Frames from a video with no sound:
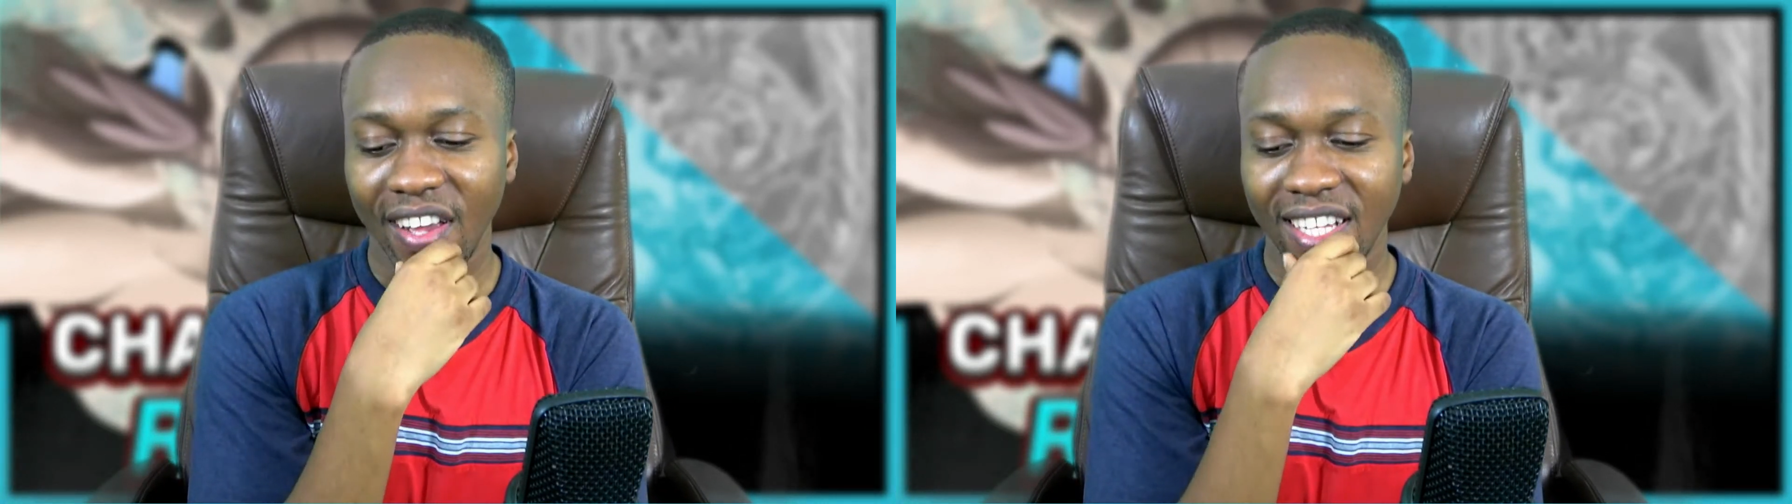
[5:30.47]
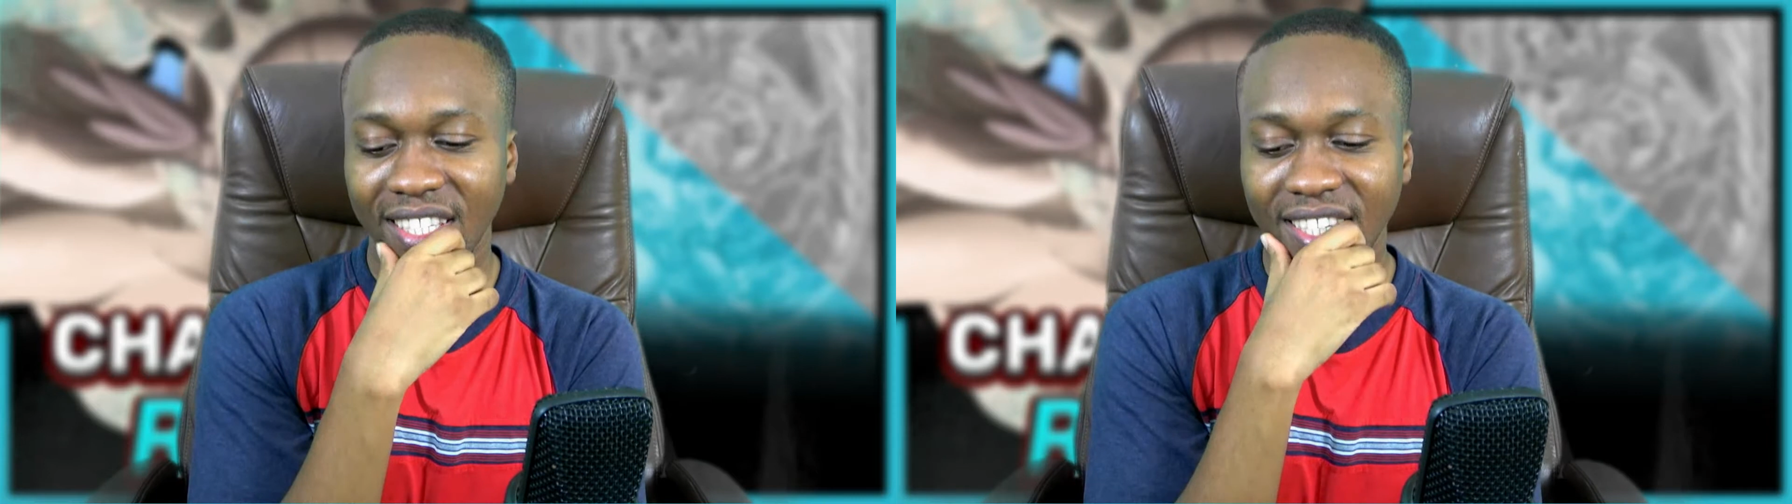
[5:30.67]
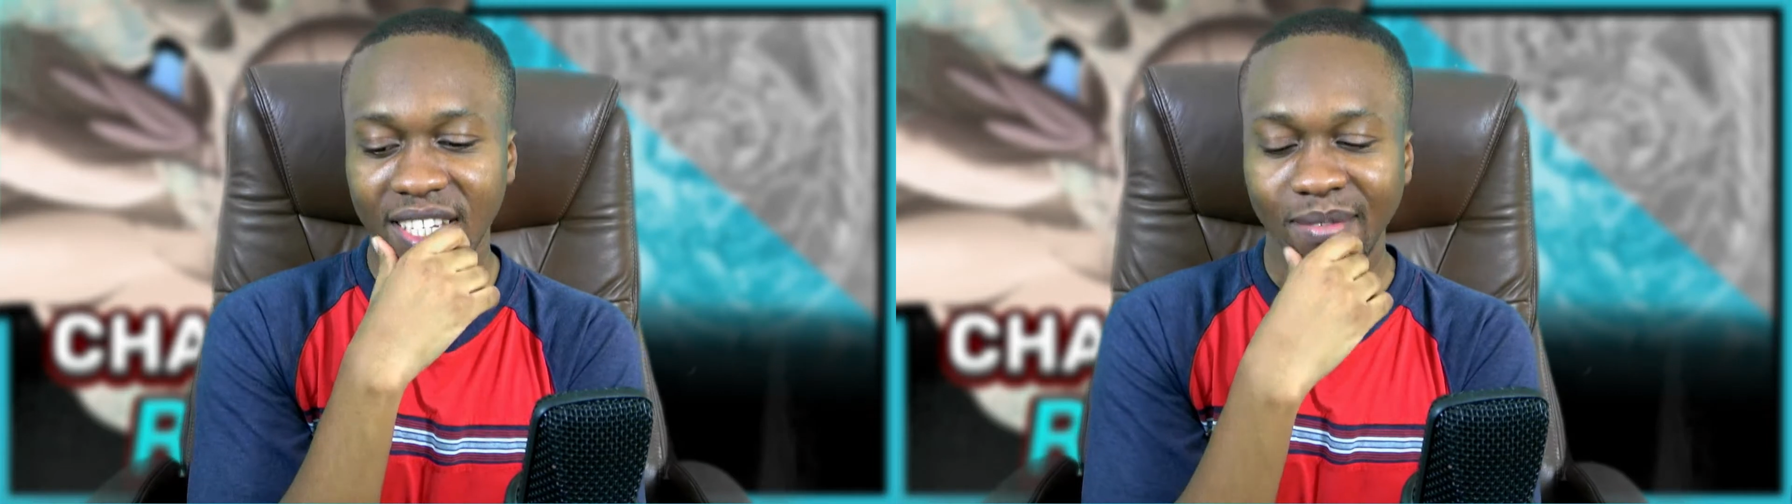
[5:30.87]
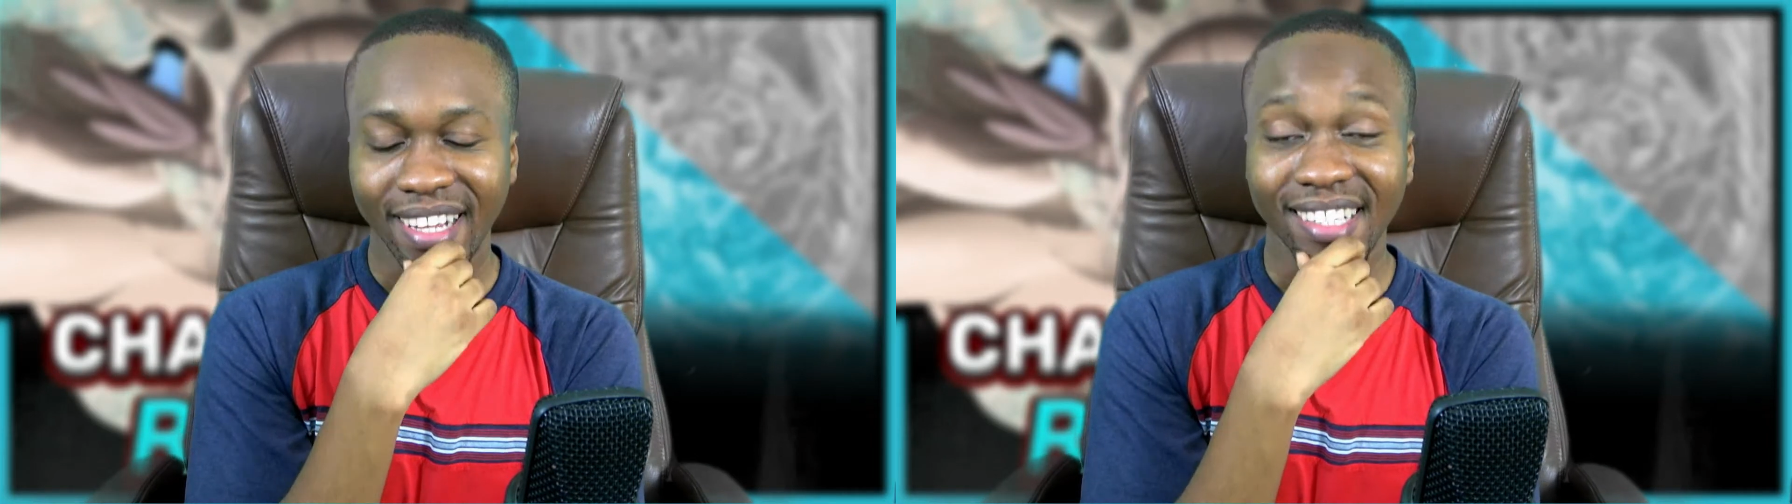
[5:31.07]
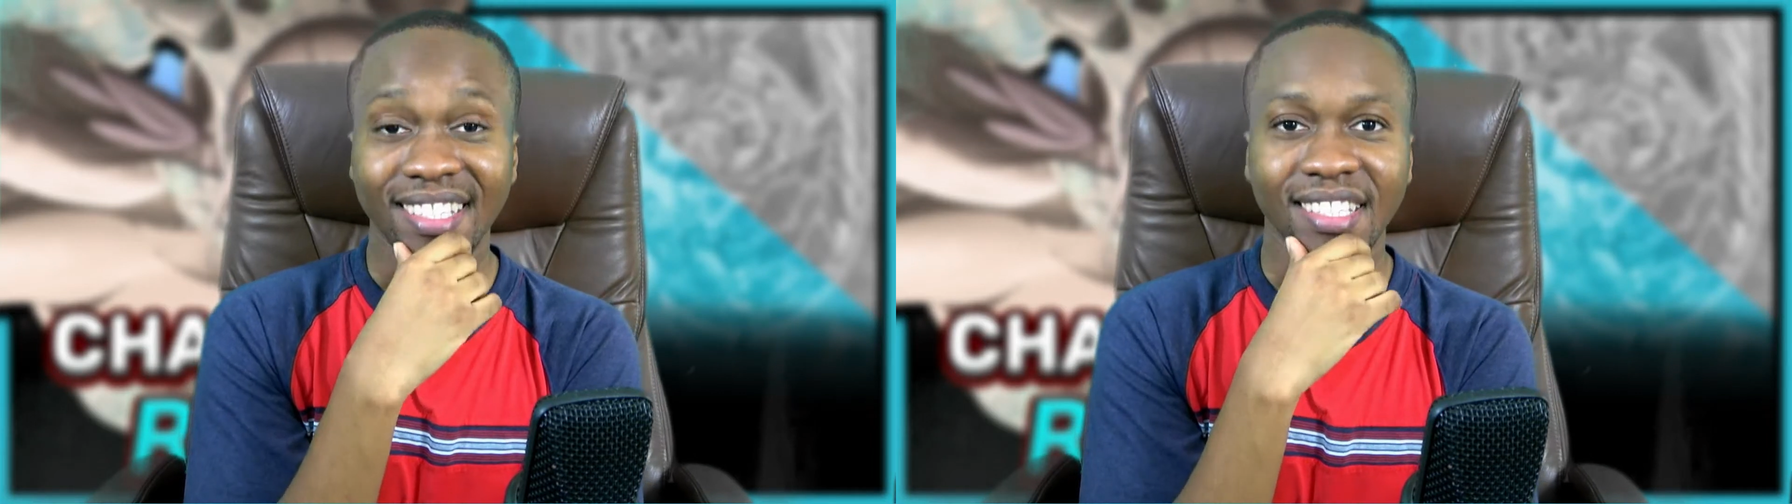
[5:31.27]
it seems
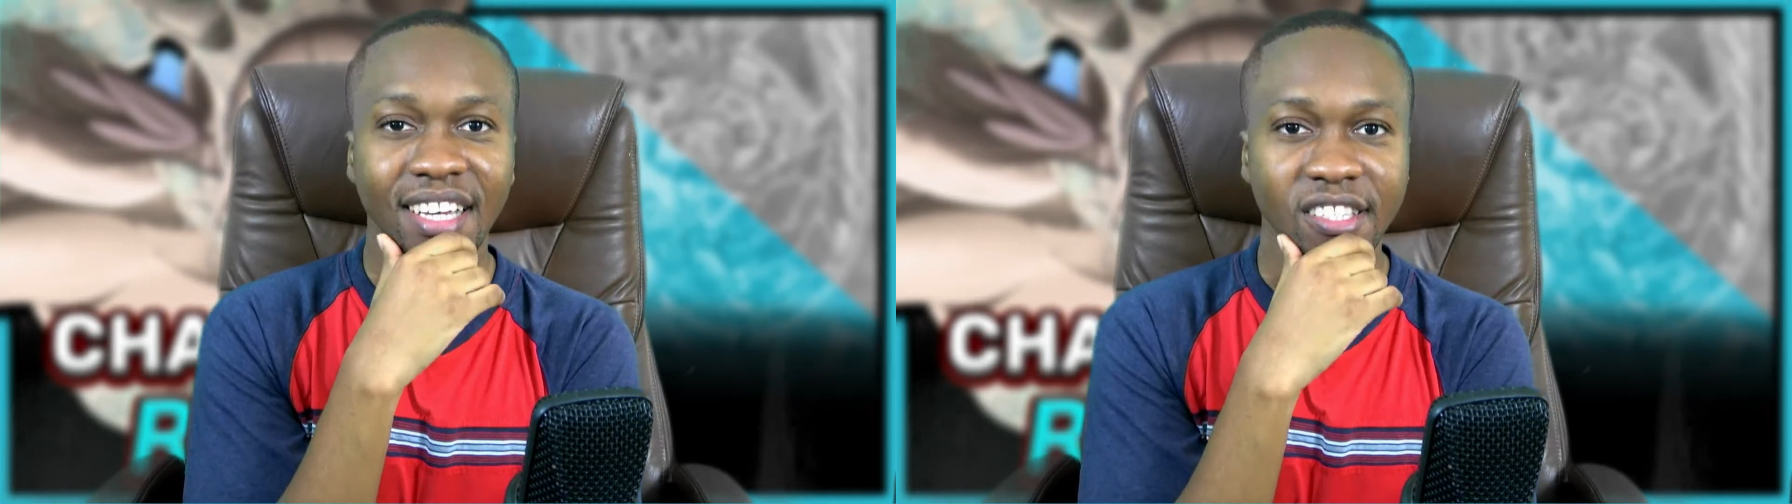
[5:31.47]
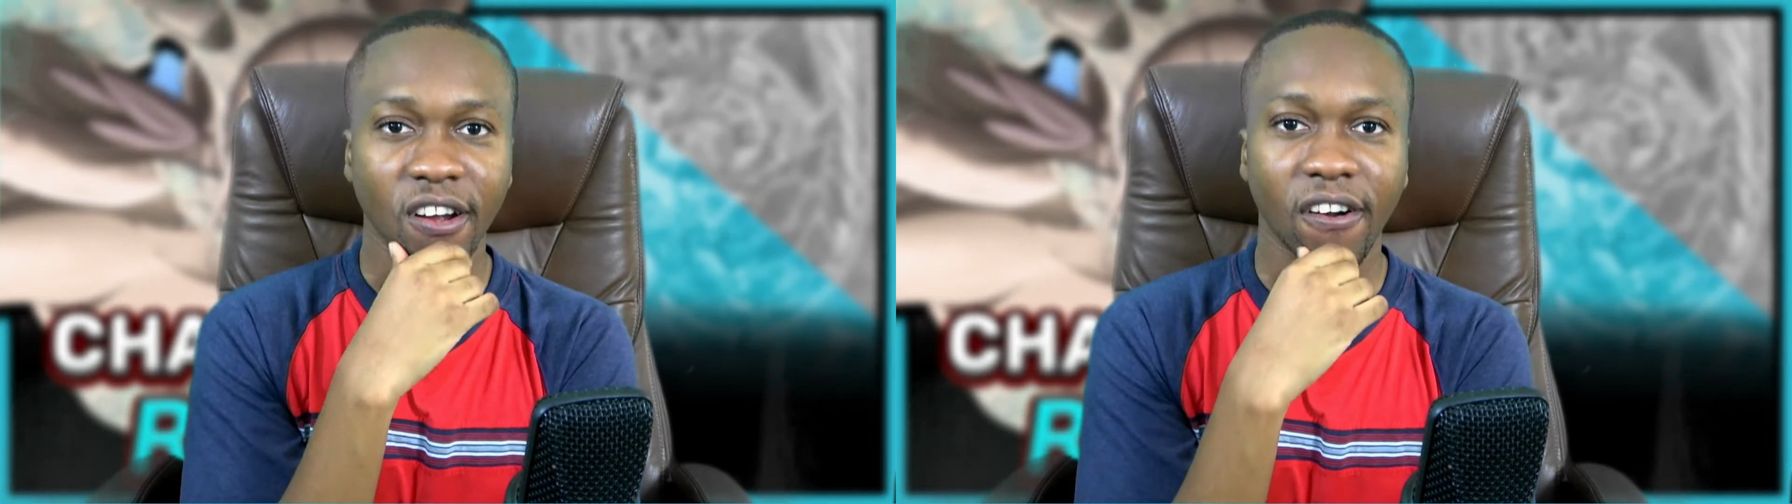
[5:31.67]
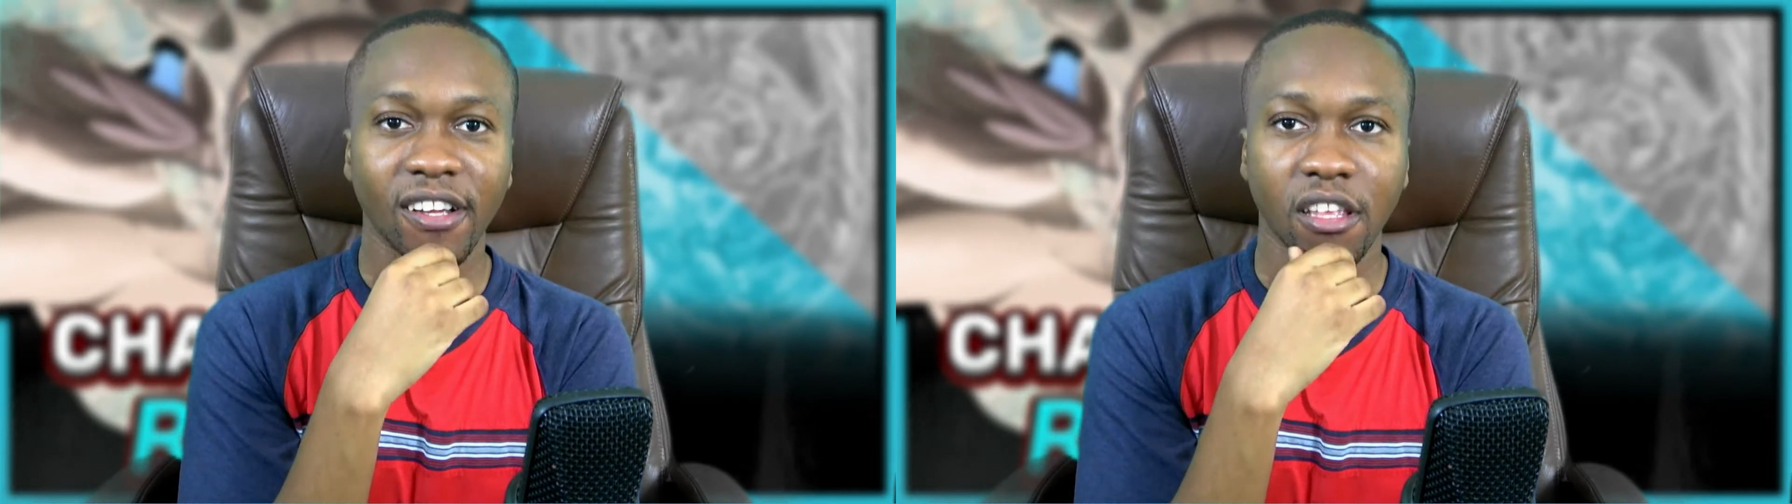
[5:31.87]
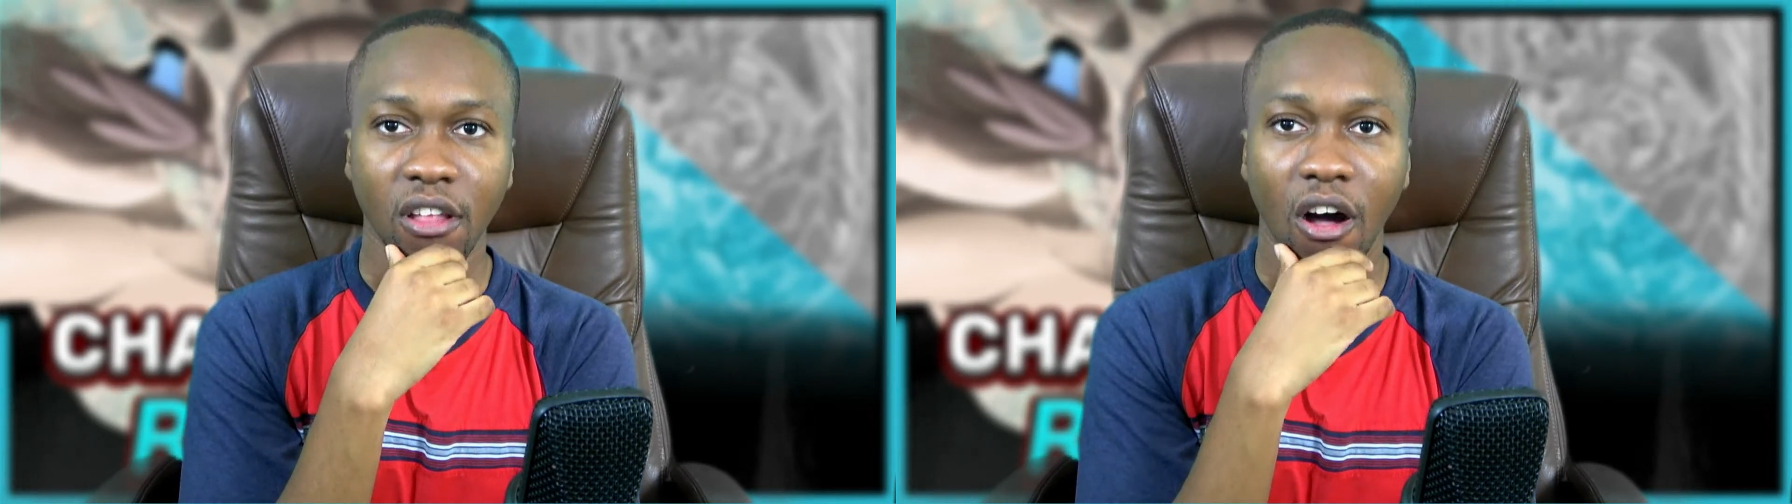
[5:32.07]
like the stakes are at an